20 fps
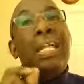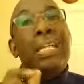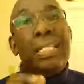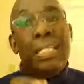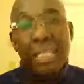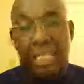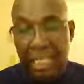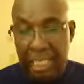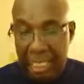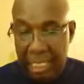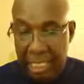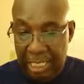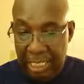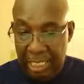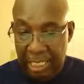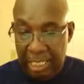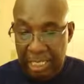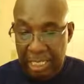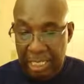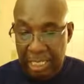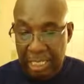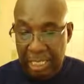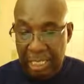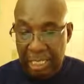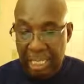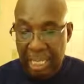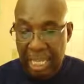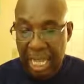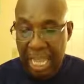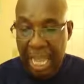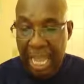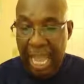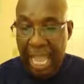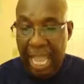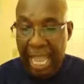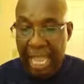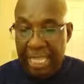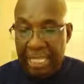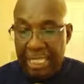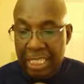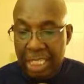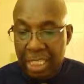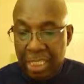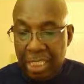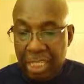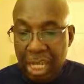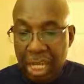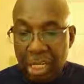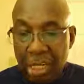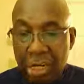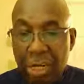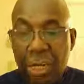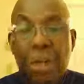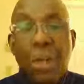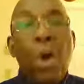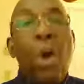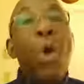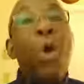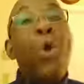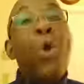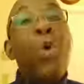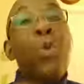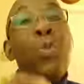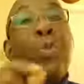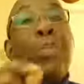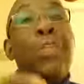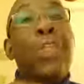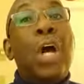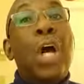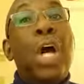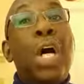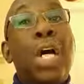indeed and ye shall know